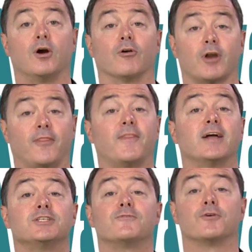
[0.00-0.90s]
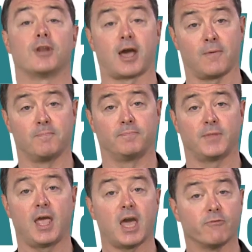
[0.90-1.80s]
All right, that's it for now.
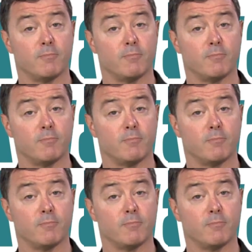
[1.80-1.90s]
And